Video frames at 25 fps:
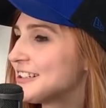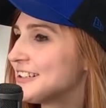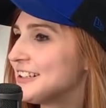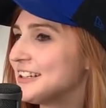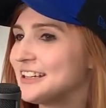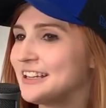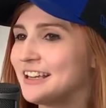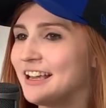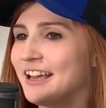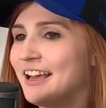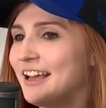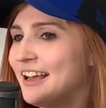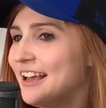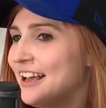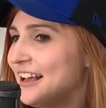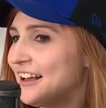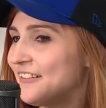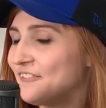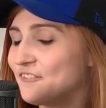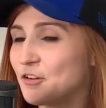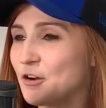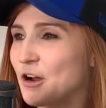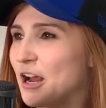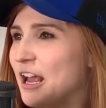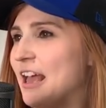to like
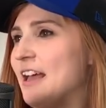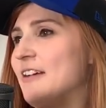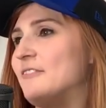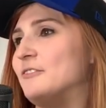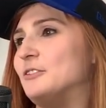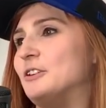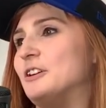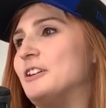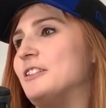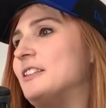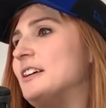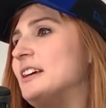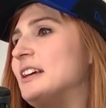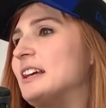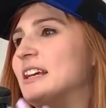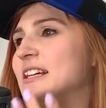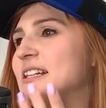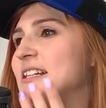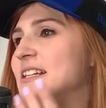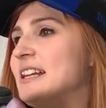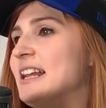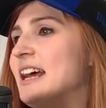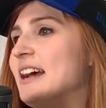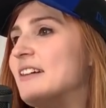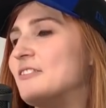for everything.
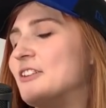I yeah.